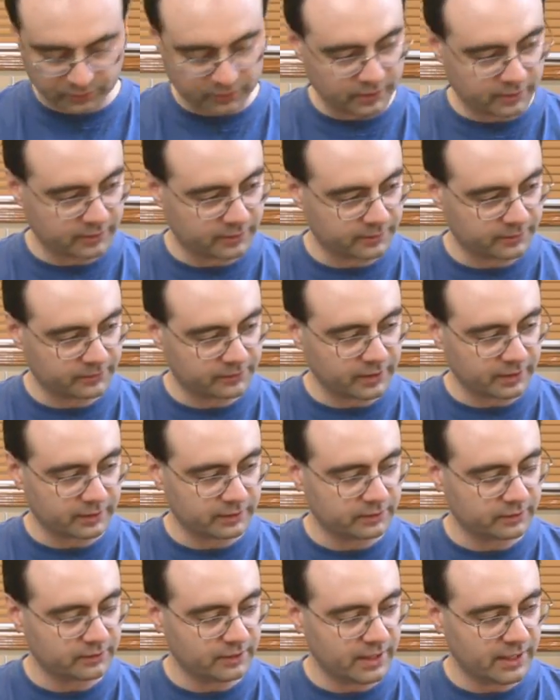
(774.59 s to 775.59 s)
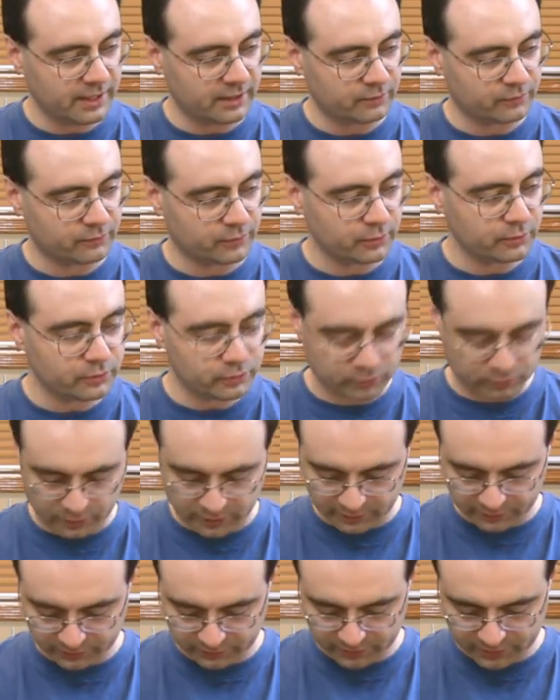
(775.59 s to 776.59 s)
the second and first
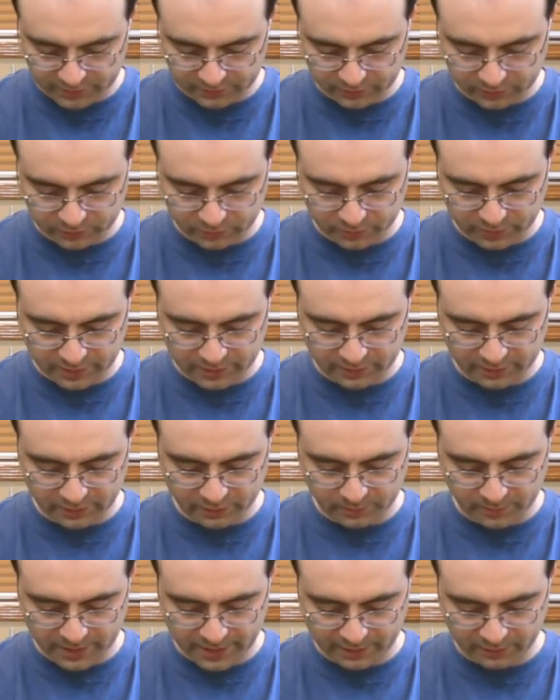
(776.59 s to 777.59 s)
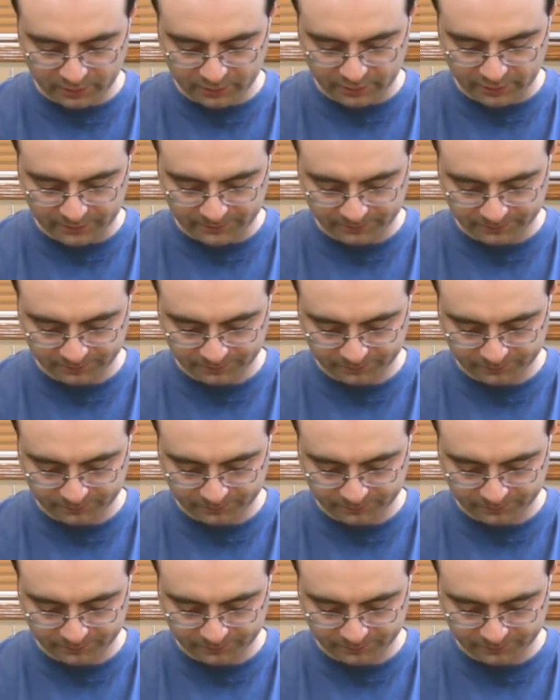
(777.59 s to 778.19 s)
strings uh, to create another pattern there